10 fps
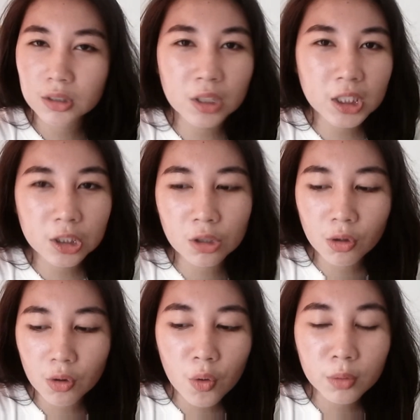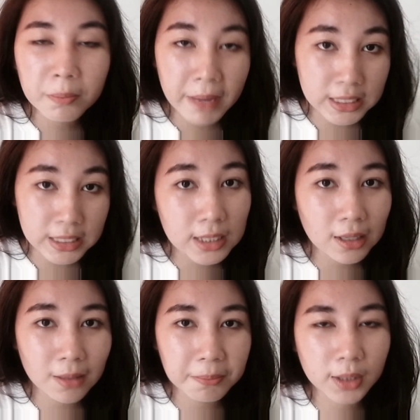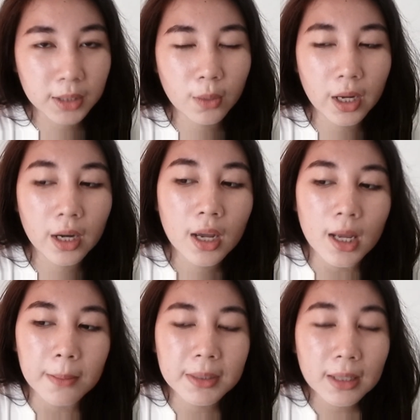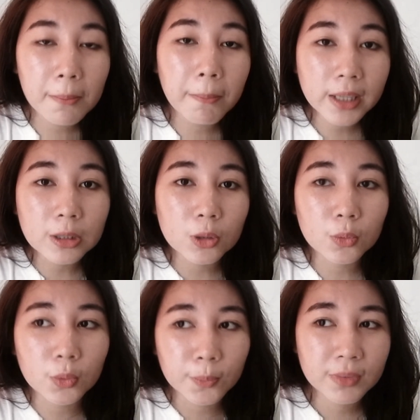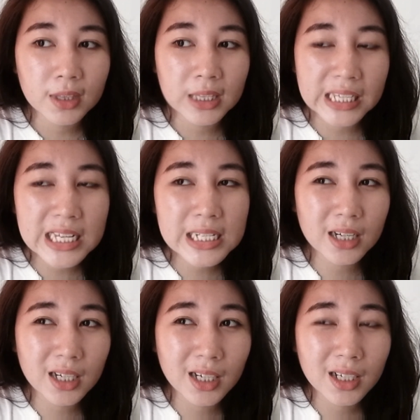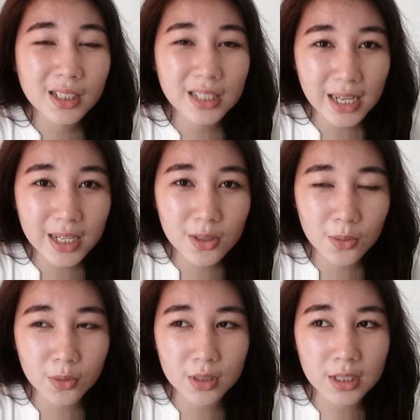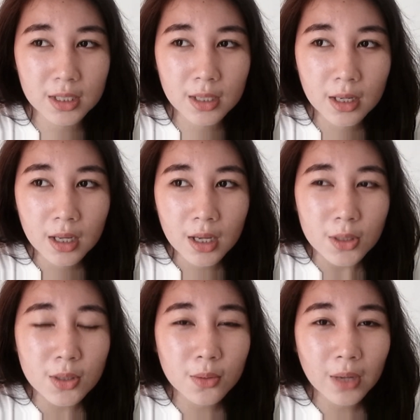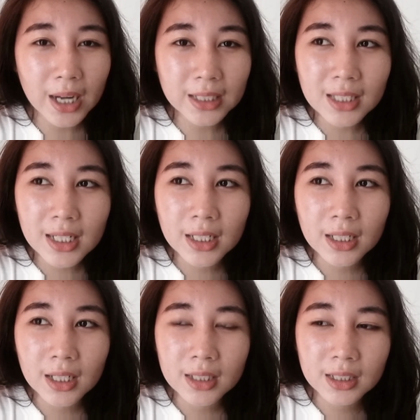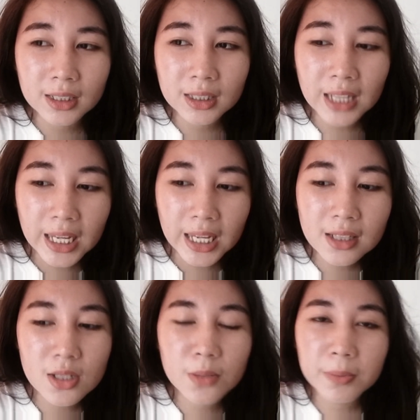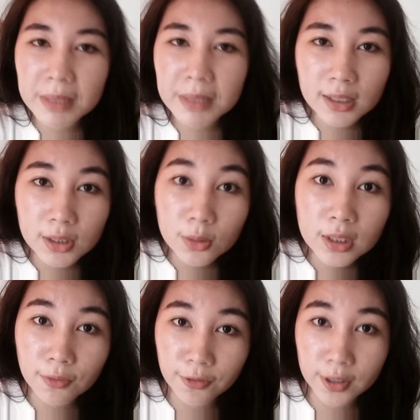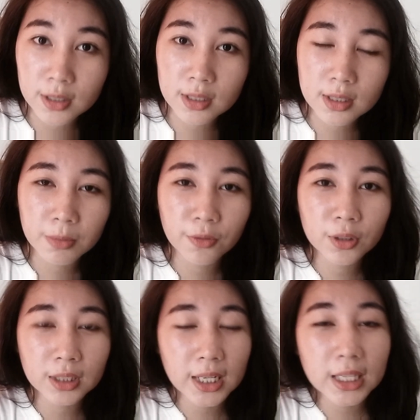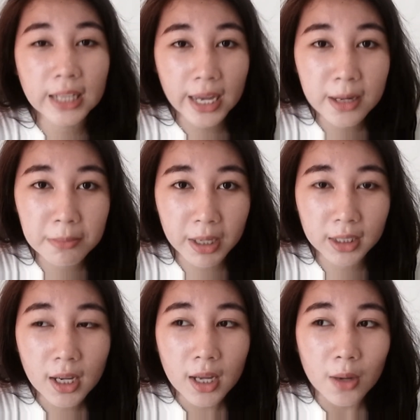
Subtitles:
you need your own pace in part 1. But in part 2, these are the science courses. So I think that taking the supplemental unit first before taking the Nmat